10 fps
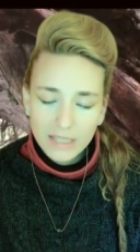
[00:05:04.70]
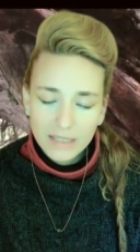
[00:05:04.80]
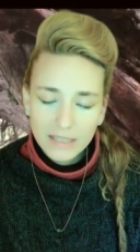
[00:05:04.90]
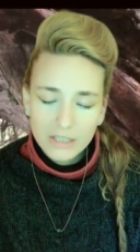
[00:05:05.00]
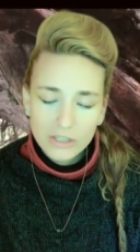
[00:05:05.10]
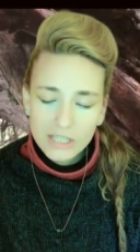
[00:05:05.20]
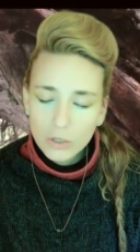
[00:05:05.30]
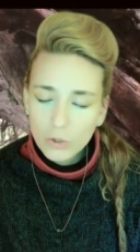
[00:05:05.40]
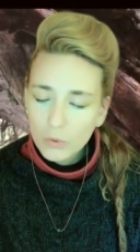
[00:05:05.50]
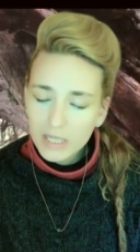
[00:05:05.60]
it just
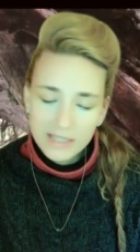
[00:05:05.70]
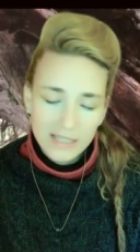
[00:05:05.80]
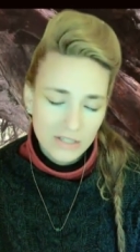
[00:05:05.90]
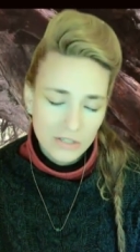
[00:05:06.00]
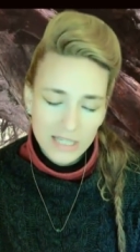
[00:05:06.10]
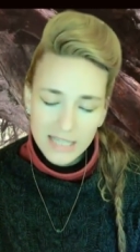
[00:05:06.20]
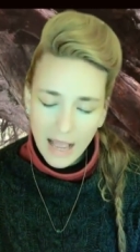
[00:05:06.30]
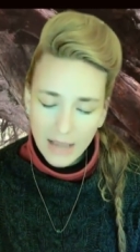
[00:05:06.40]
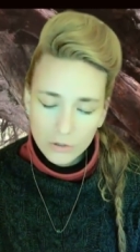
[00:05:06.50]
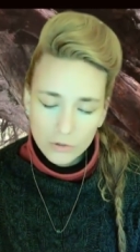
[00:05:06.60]
increases the
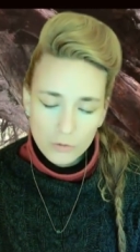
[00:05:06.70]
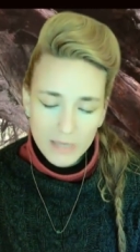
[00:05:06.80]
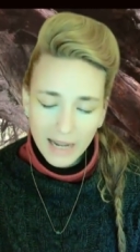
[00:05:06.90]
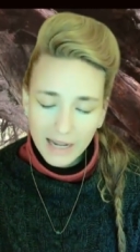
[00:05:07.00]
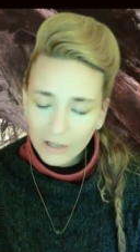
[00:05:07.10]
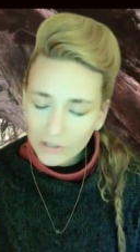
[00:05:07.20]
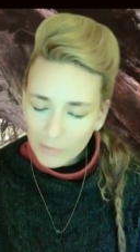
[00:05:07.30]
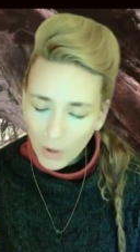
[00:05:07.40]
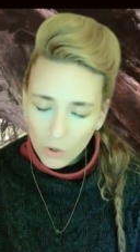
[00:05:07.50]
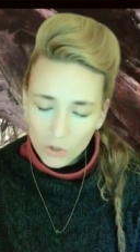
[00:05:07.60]
desire to be
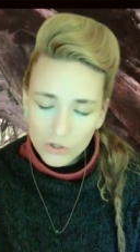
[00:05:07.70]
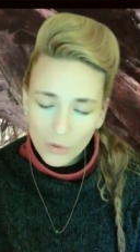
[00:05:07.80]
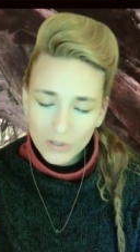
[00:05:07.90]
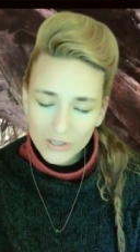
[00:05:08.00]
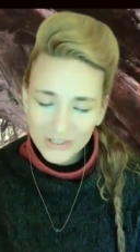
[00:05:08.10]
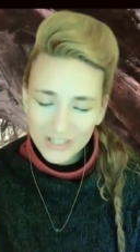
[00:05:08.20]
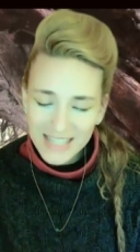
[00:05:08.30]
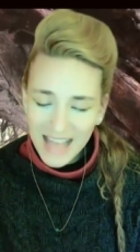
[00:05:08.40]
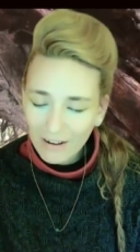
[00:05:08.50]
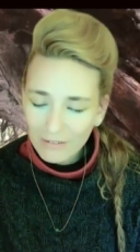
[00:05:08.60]
accountable towards
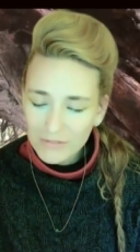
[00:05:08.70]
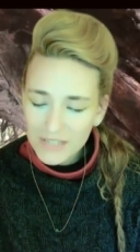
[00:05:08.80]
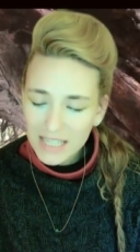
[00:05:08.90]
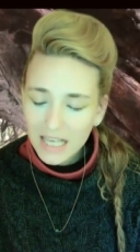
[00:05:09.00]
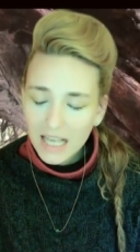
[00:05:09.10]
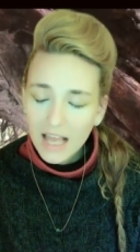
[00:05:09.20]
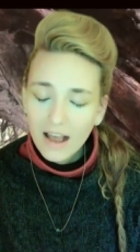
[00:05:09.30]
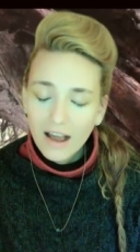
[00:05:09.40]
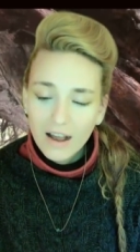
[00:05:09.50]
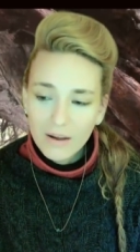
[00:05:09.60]
ourselves.
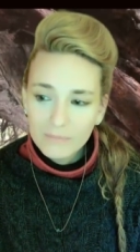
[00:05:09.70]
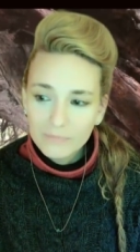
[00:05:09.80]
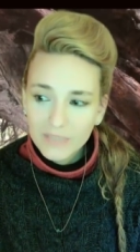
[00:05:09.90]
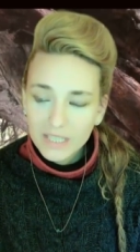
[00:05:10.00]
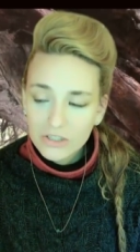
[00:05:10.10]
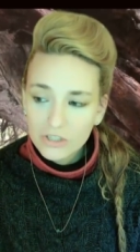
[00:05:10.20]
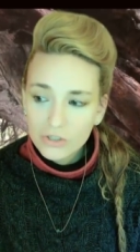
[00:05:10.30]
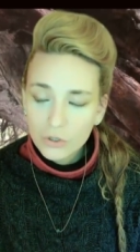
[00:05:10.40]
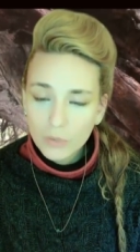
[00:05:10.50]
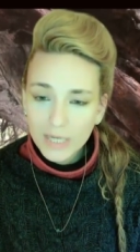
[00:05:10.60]
It's
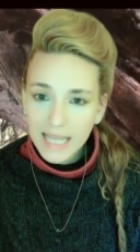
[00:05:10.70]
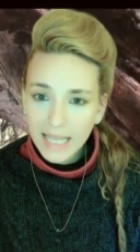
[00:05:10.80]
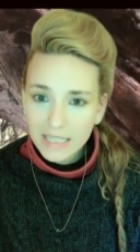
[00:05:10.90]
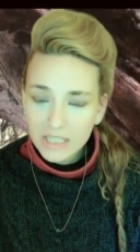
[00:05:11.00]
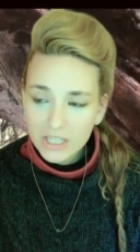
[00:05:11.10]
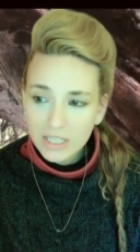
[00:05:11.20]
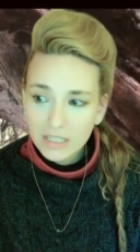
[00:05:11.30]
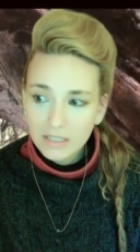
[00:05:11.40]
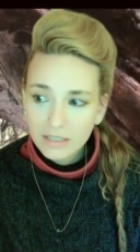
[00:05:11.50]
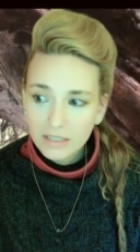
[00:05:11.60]
just a great
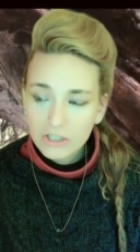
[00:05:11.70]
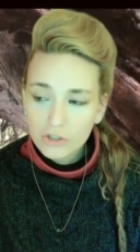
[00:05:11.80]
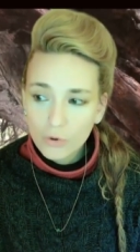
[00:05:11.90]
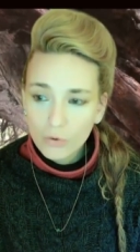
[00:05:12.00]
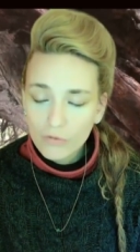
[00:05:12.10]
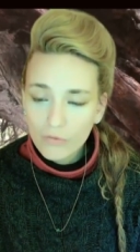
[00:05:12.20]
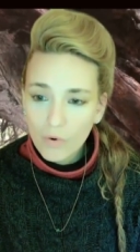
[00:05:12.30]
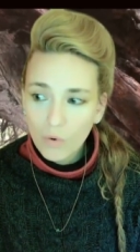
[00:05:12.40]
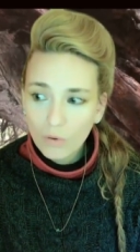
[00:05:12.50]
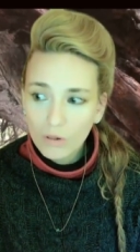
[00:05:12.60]
energy. It's
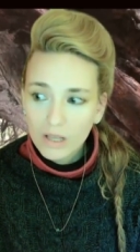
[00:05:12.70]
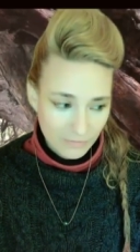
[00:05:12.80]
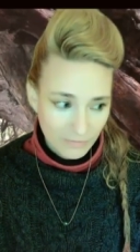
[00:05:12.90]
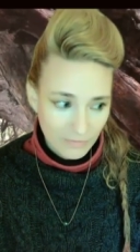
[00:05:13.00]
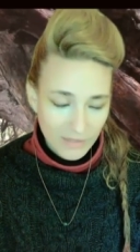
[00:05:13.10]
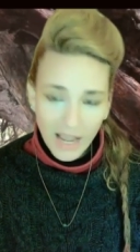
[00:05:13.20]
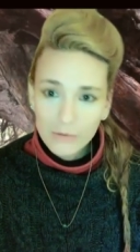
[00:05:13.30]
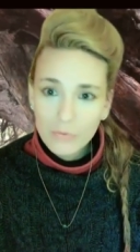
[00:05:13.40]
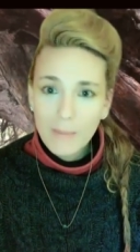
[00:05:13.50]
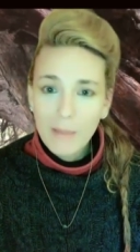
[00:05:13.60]
joyful.
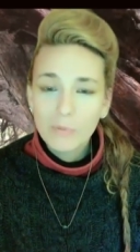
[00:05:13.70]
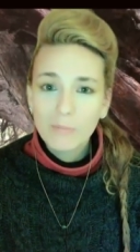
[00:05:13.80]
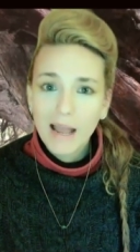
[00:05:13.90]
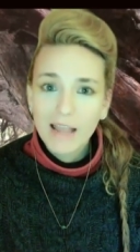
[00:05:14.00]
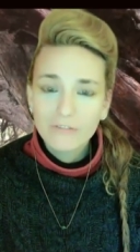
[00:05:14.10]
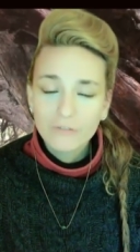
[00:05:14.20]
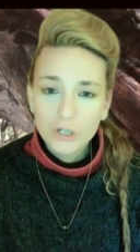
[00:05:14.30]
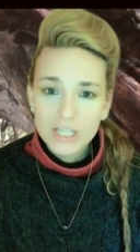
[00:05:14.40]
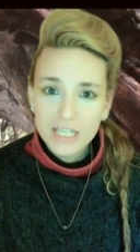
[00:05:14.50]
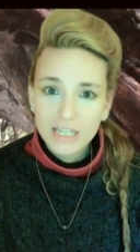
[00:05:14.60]
I remember my
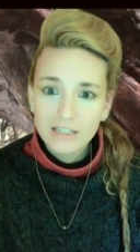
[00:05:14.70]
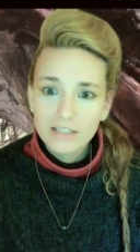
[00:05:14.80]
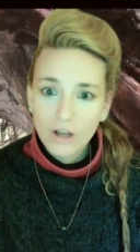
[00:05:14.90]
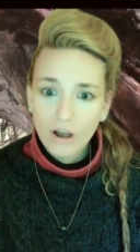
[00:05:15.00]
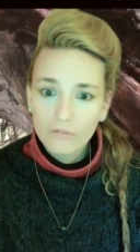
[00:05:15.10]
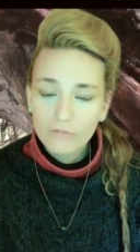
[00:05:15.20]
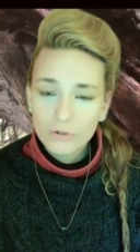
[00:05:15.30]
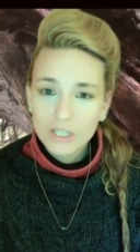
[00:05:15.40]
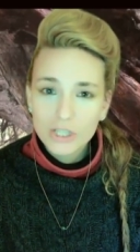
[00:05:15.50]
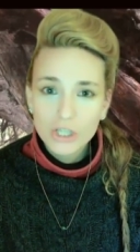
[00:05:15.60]
first years of
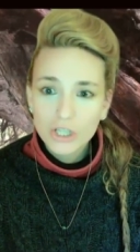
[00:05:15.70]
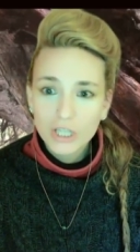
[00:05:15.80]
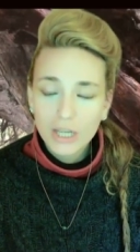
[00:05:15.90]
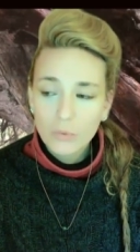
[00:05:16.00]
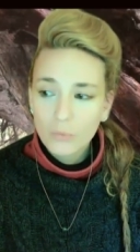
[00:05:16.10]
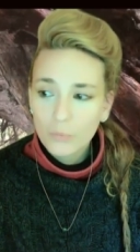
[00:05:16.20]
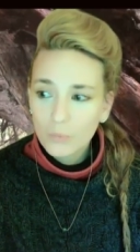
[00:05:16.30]
transitioning